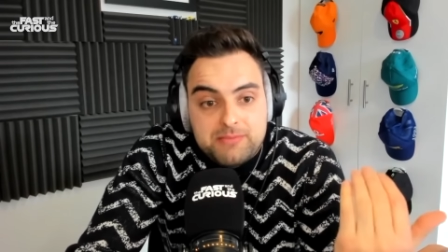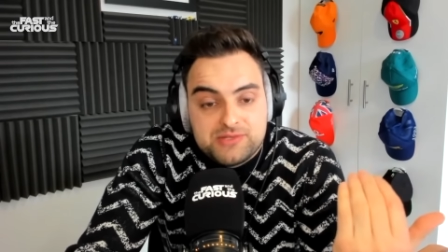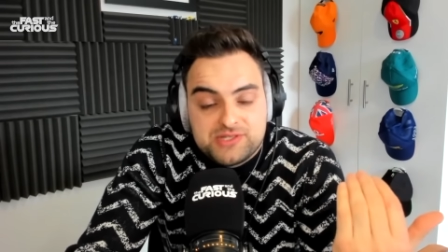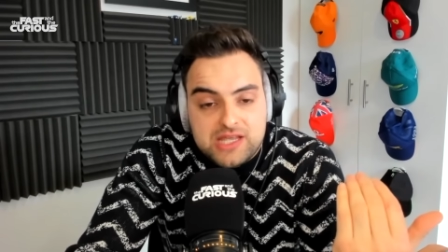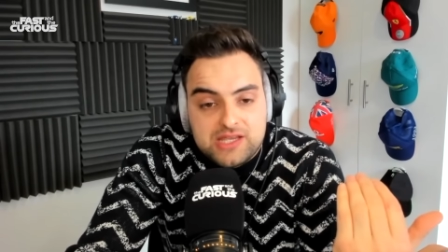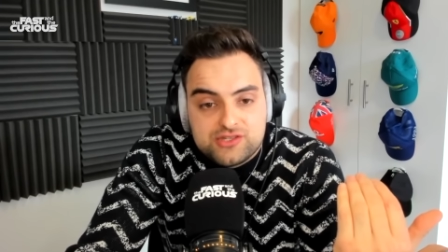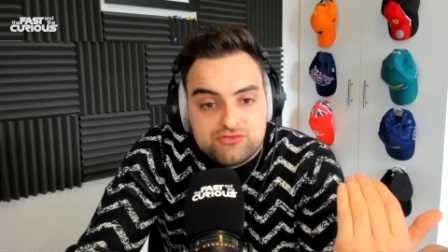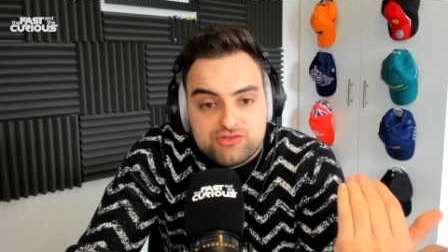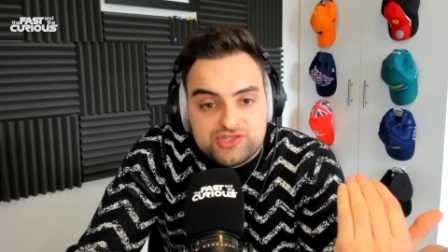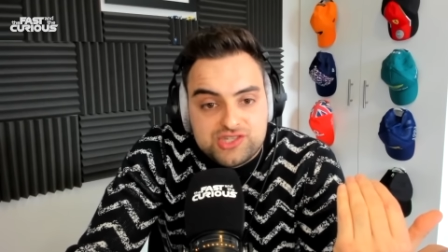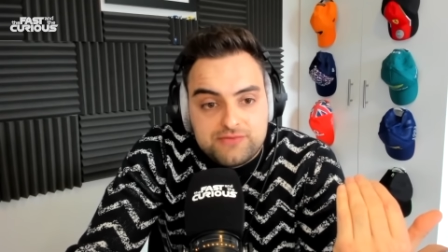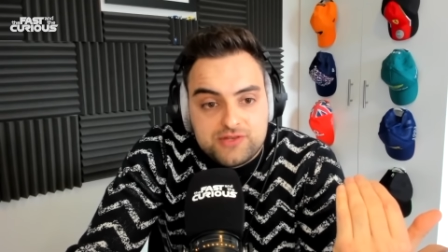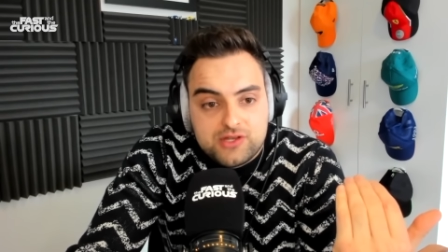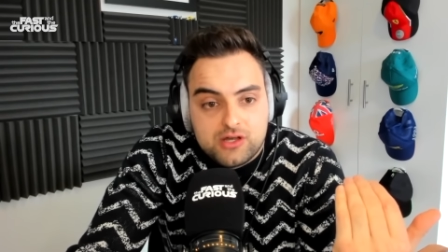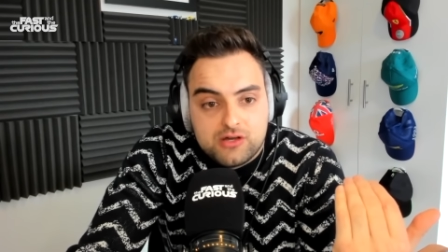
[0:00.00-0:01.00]
mistakes under a
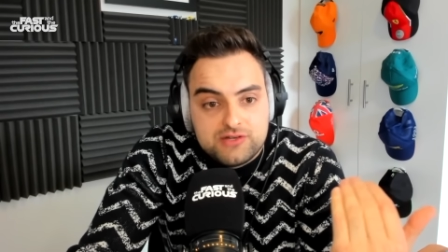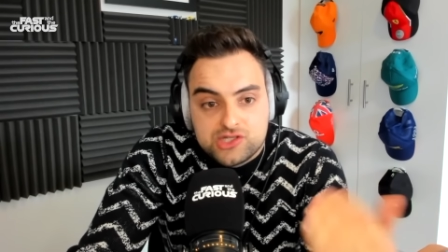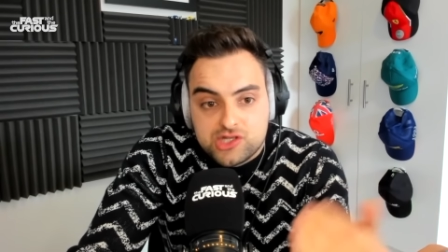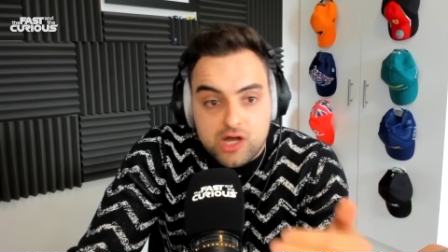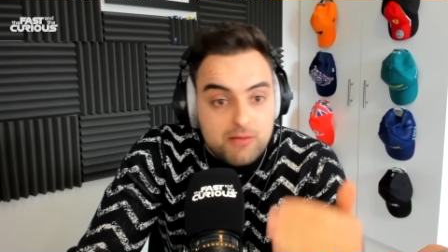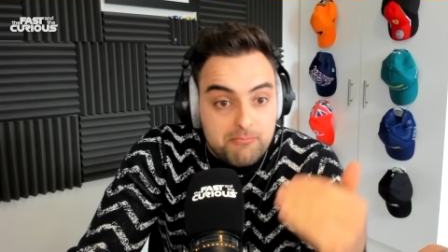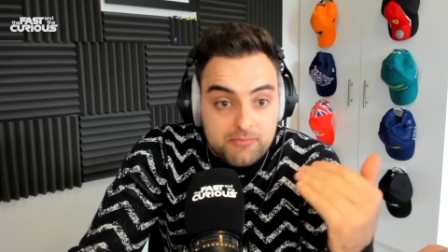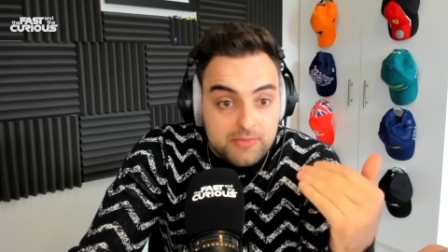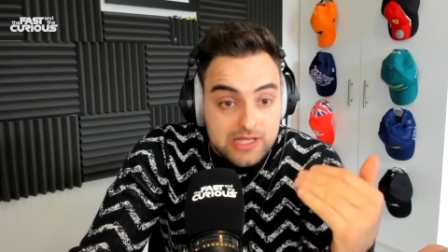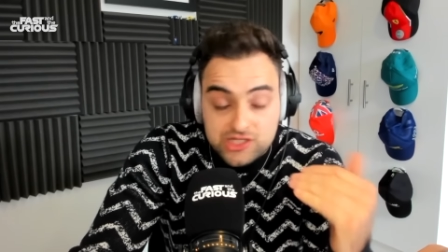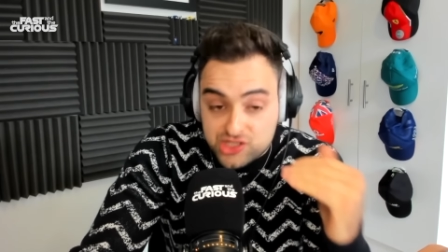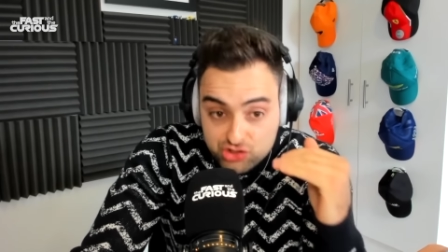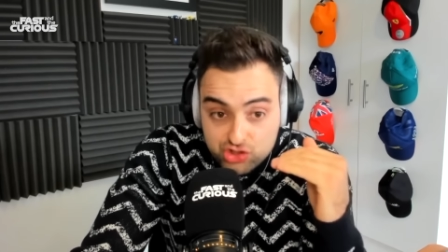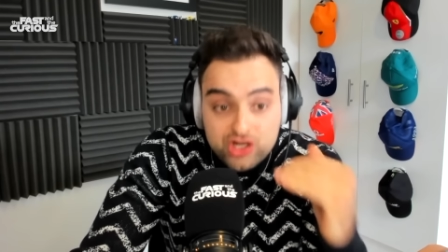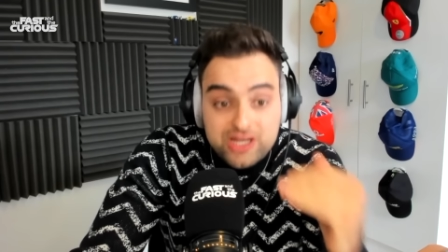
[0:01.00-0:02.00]
safety car restart.
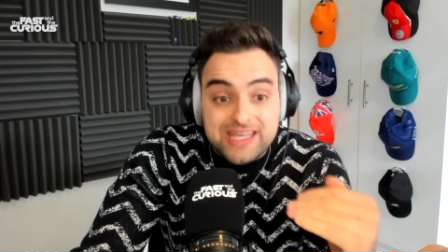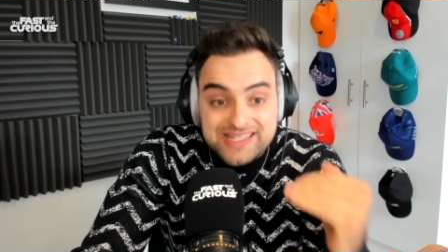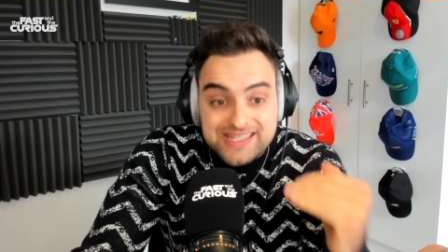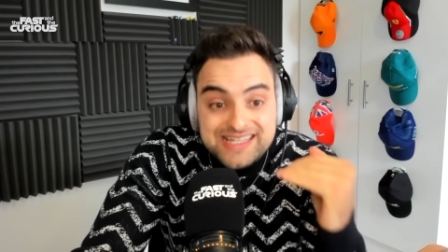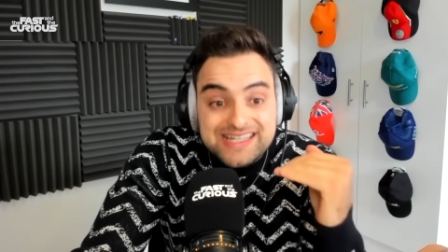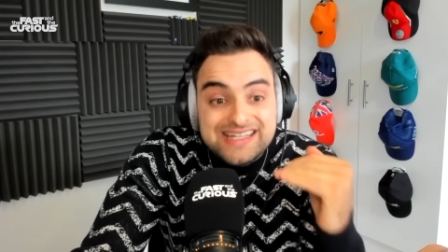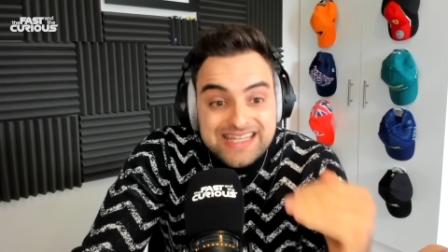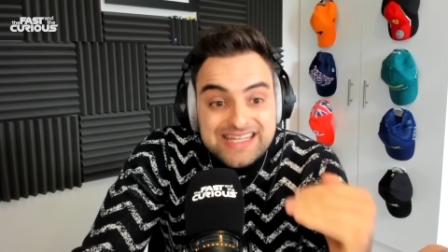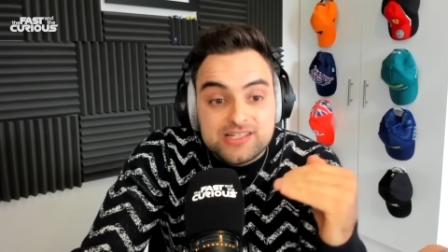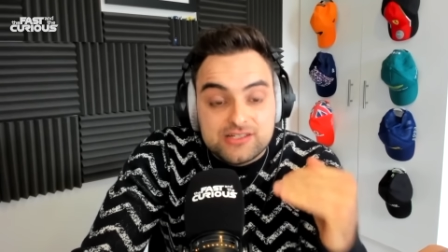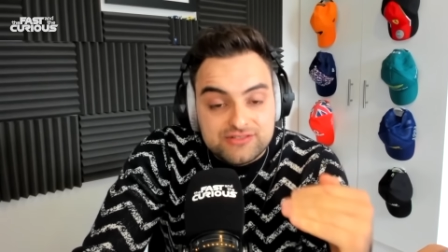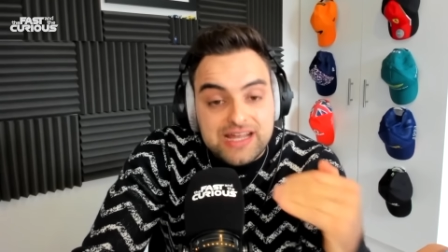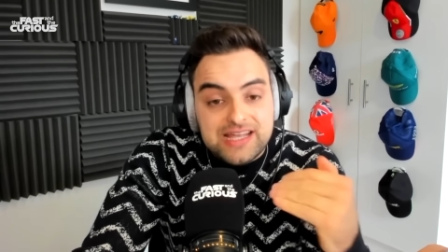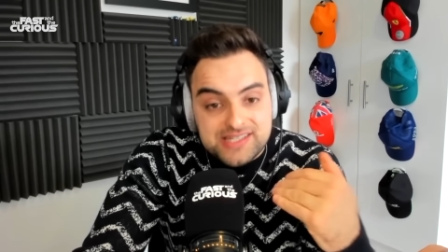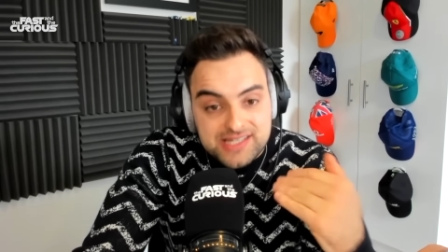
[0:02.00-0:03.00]
It's tricky to lead a
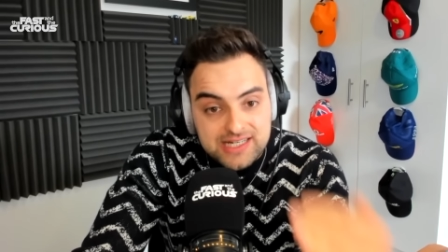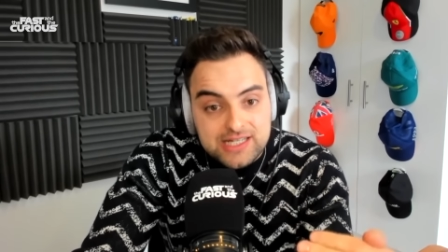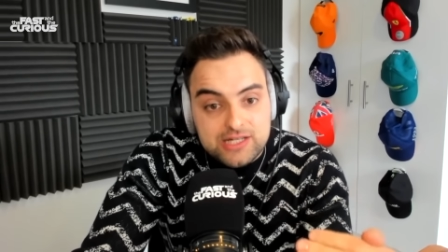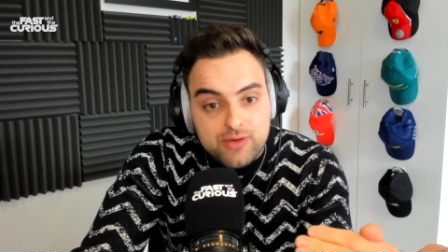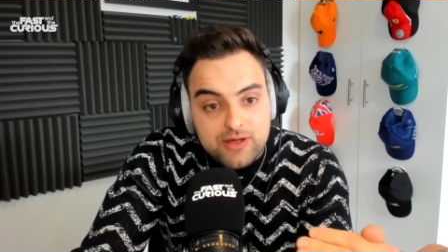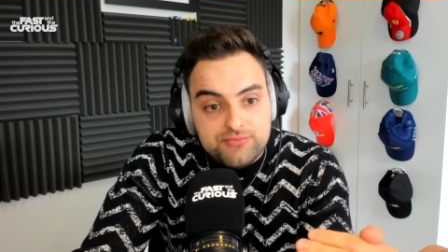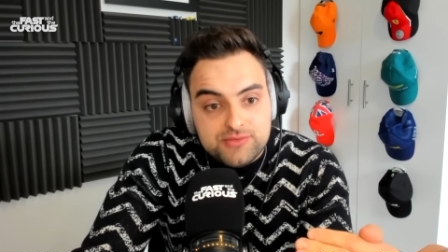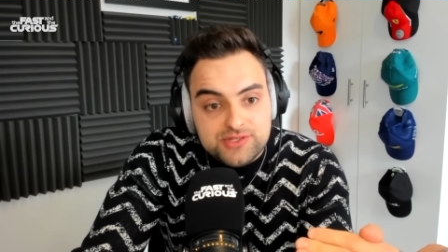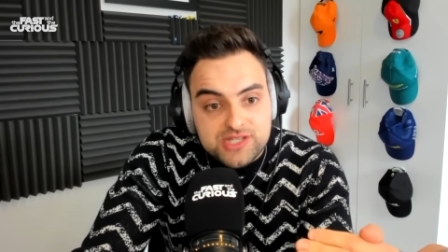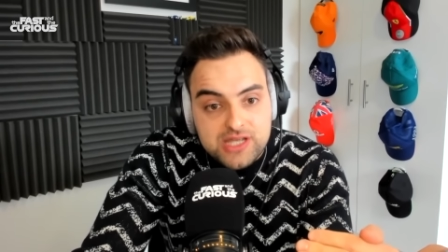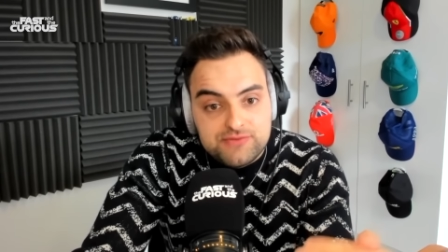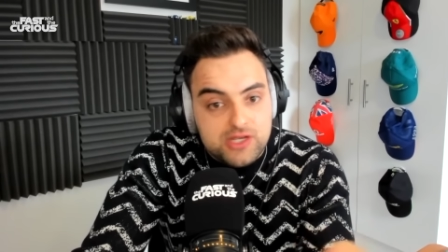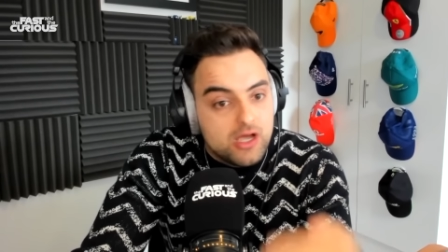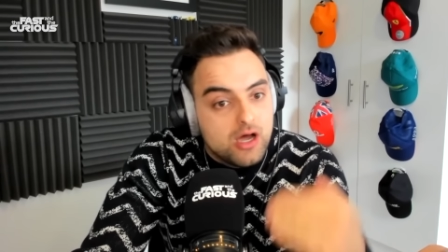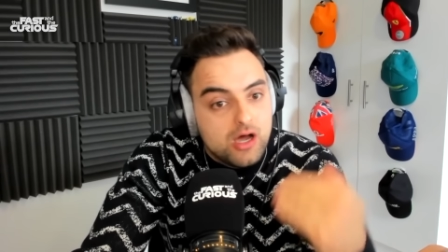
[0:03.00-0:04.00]
race and lead away from the
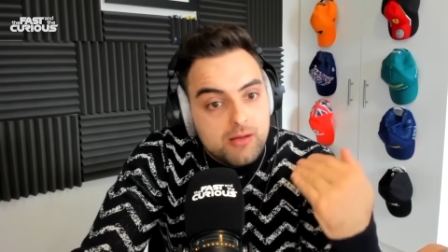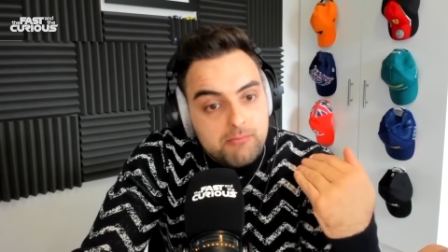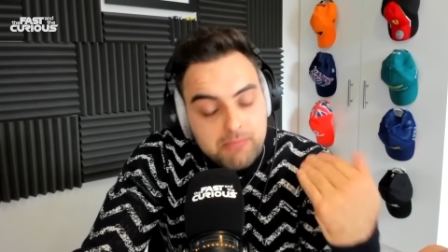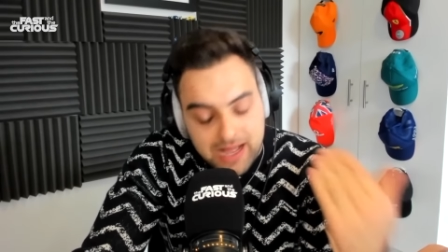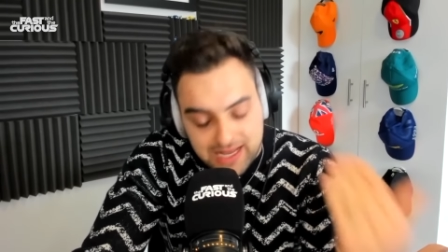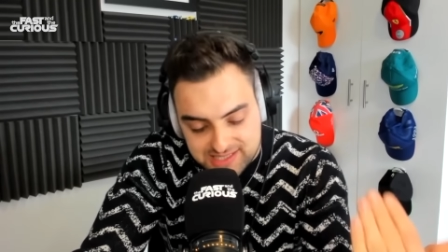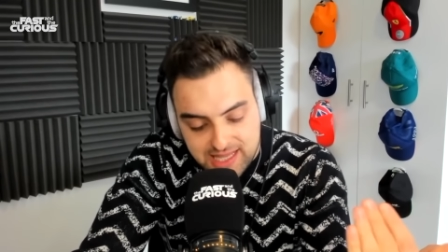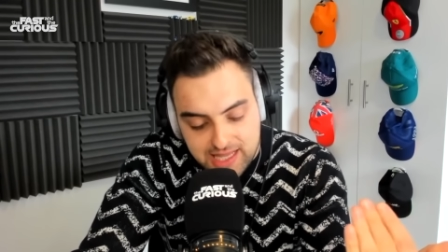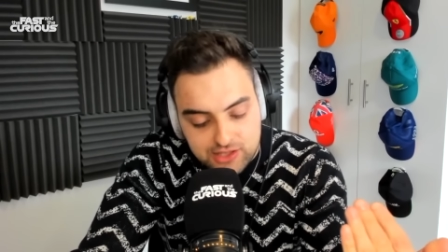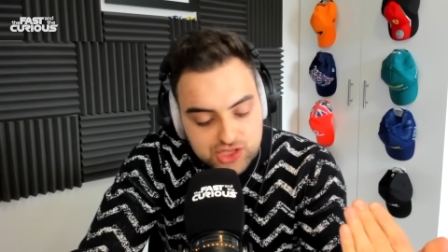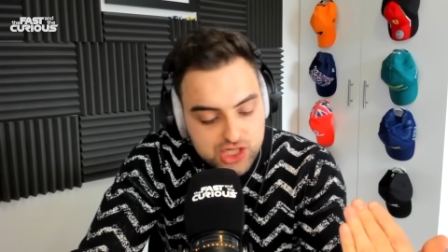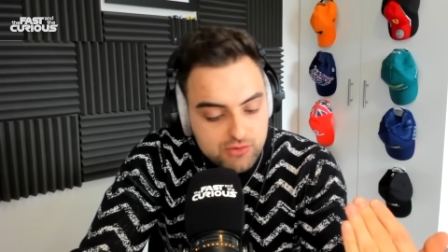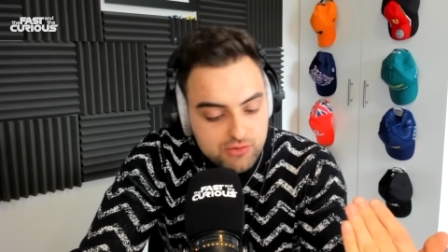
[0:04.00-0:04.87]
safety car. Max nailed two